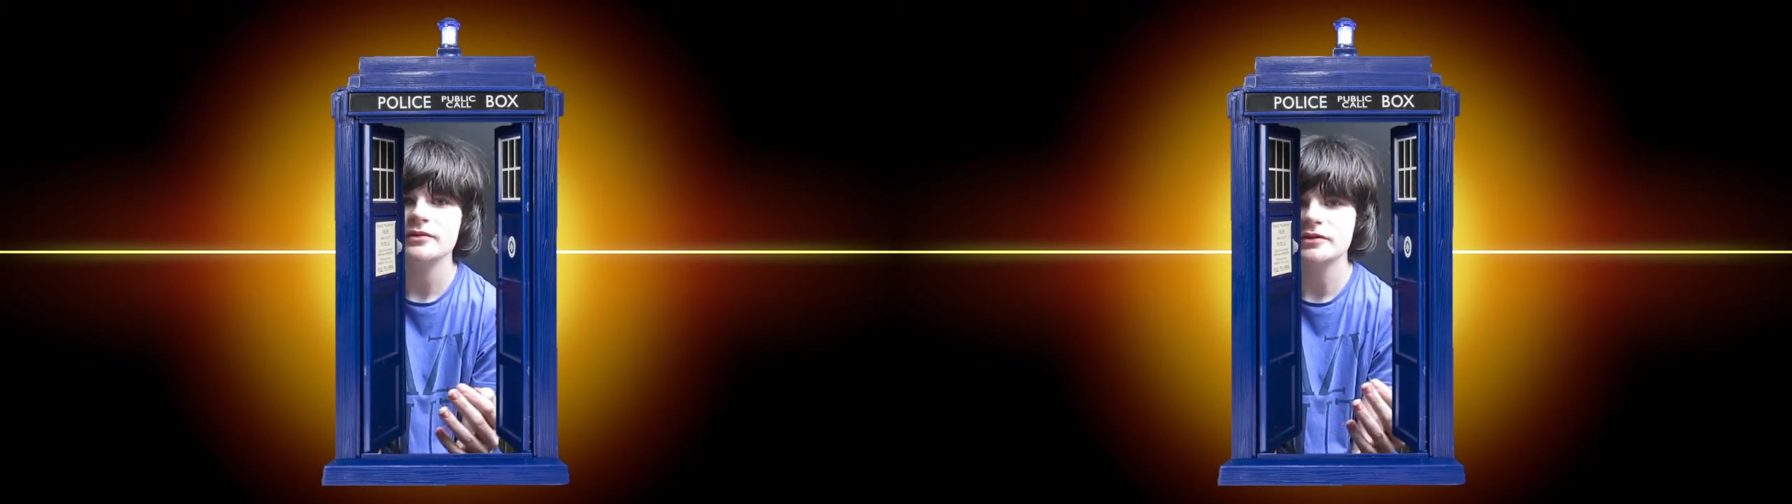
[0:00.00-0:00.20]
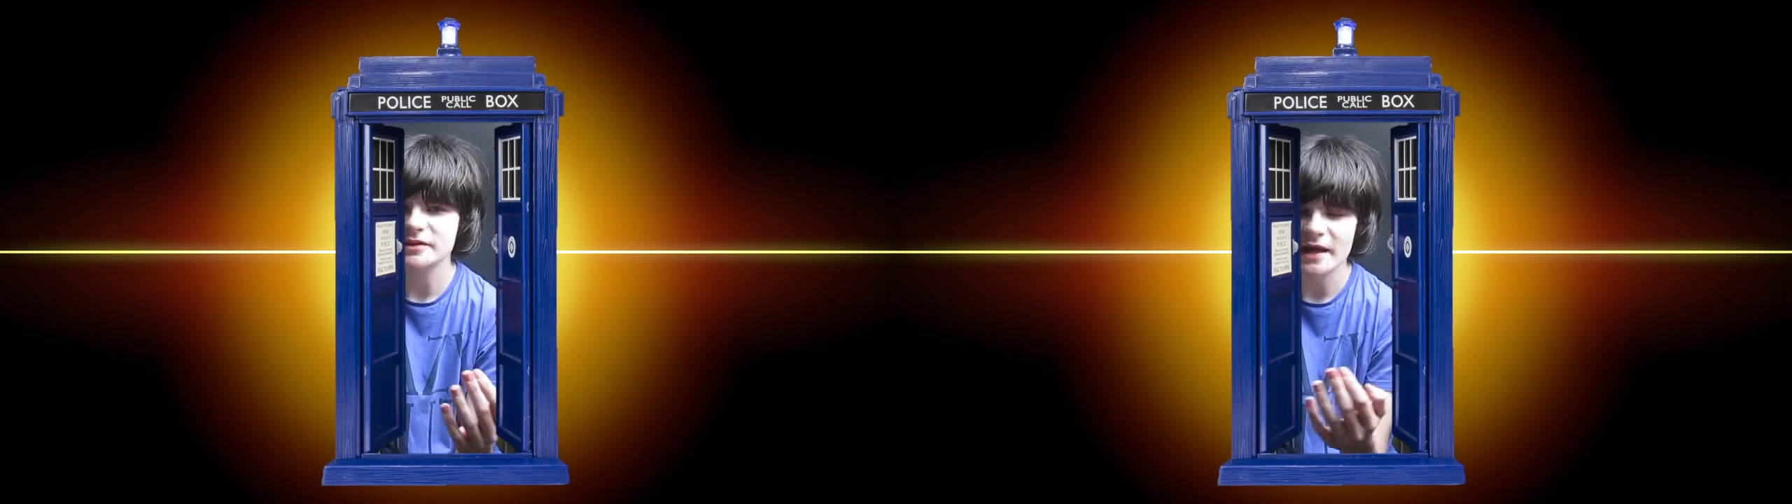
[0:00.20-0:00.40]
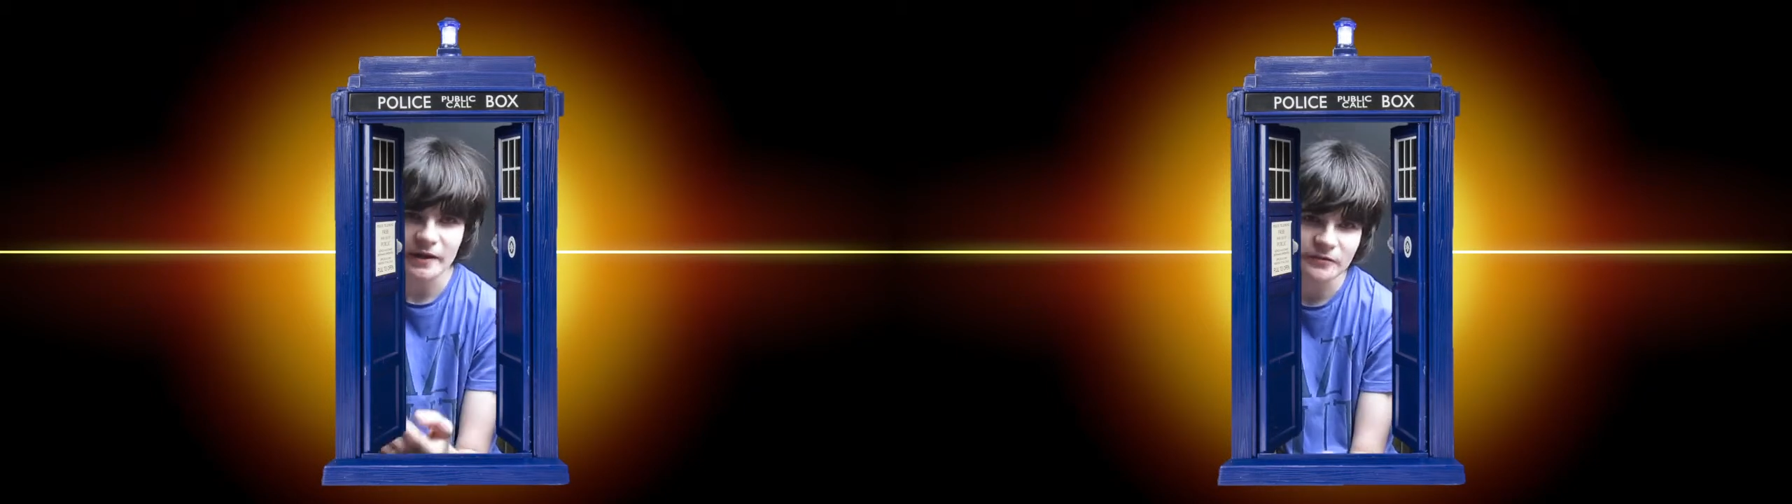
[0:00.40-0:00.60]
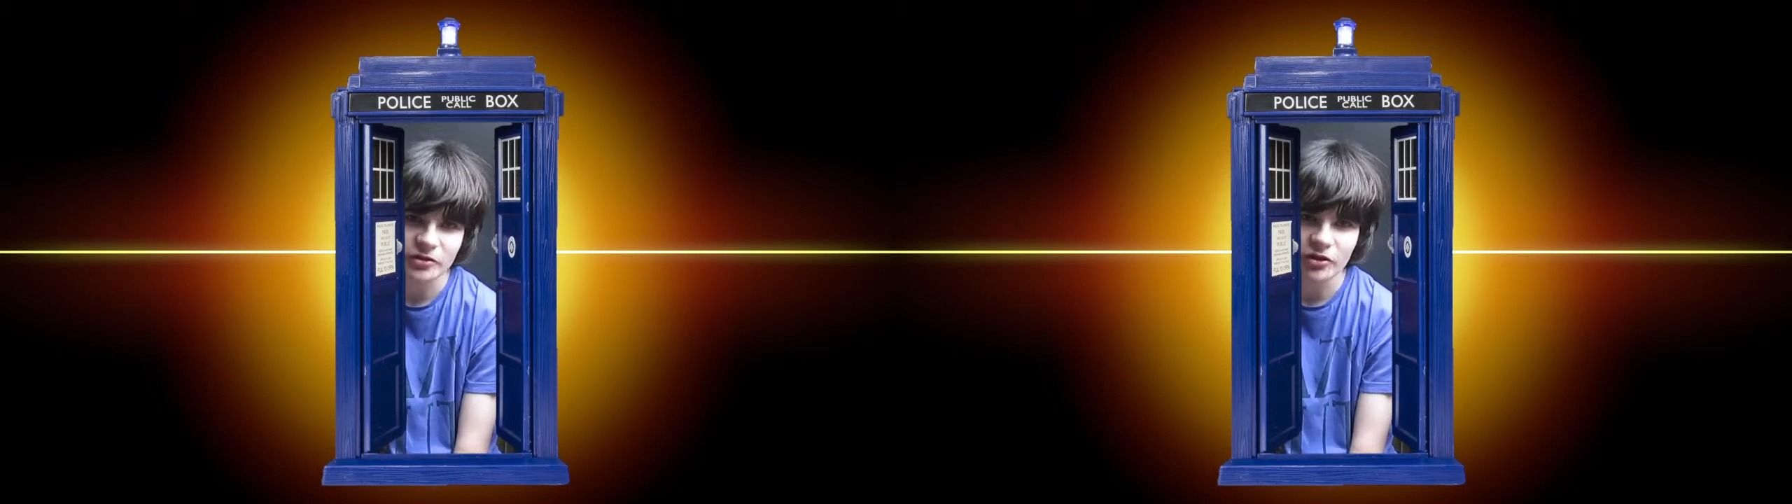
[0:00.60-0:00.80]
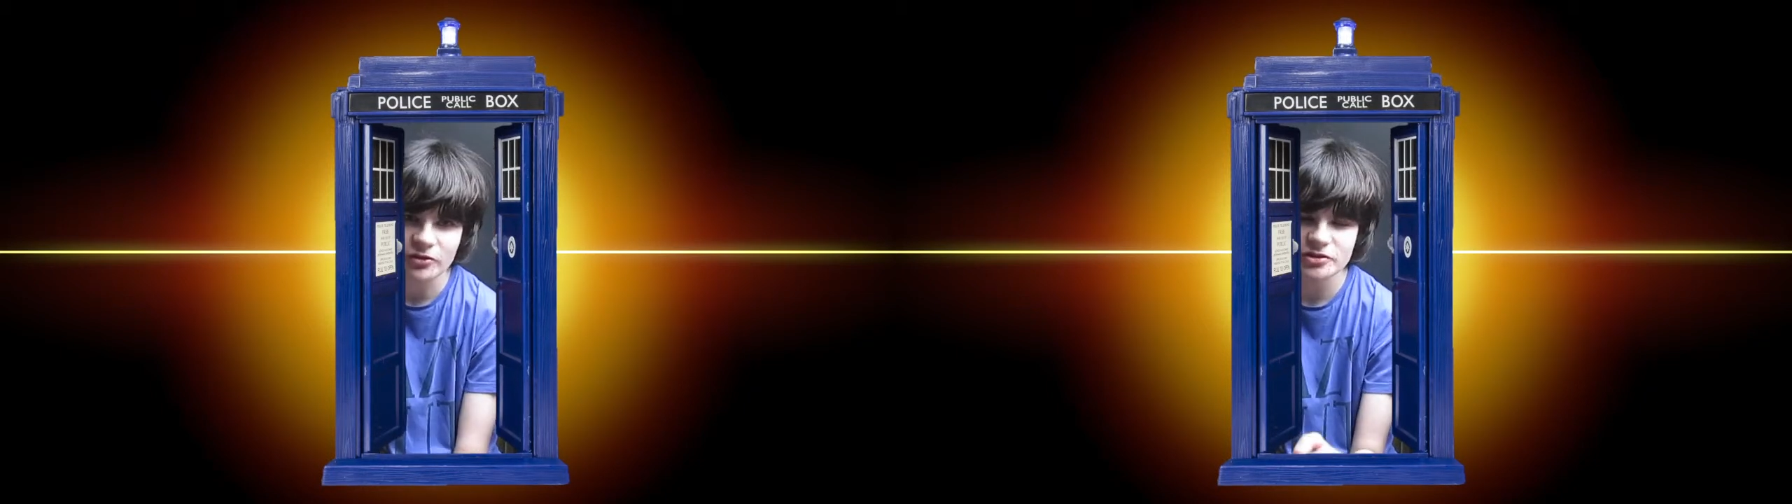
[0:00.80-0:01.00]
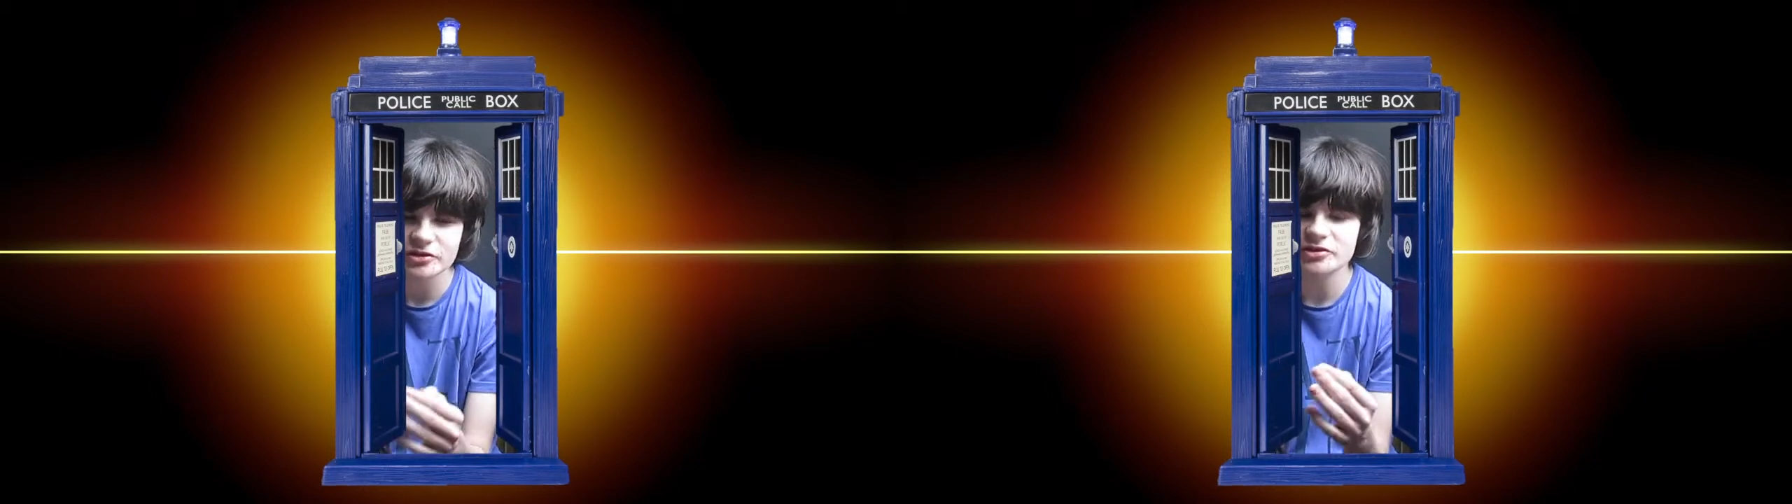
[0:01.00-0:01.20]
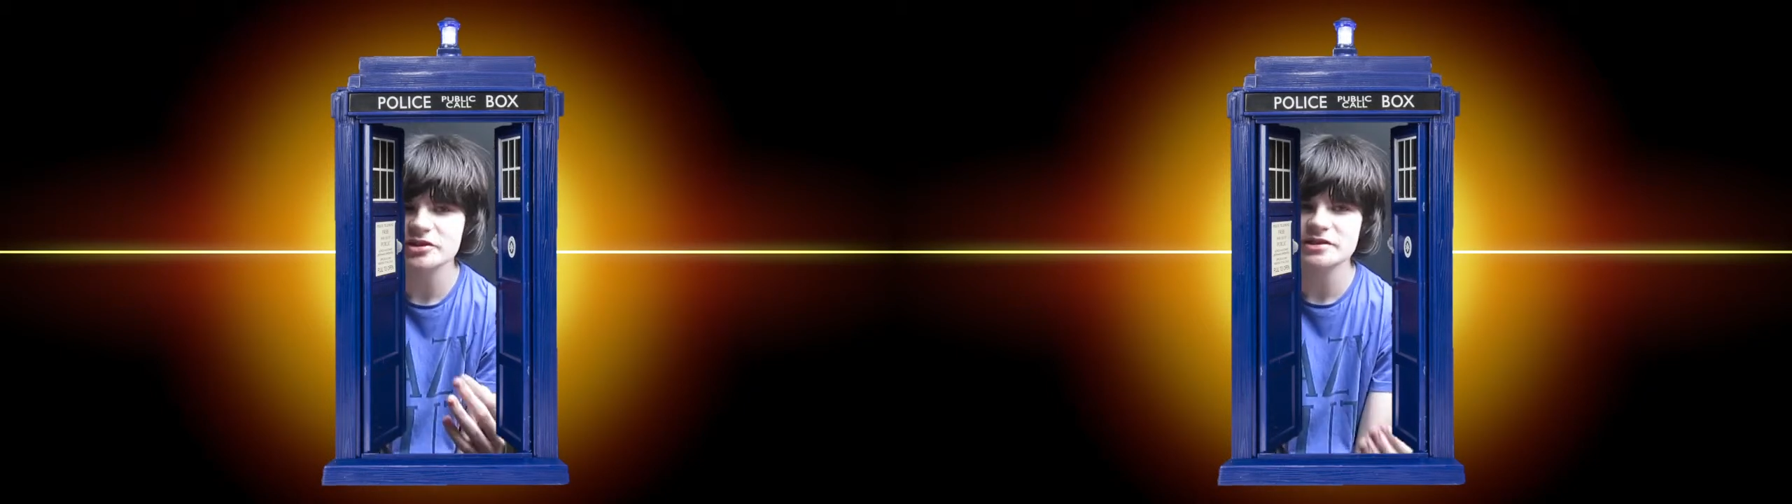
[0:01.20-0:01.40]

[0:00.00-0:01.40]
the day of the Doctor to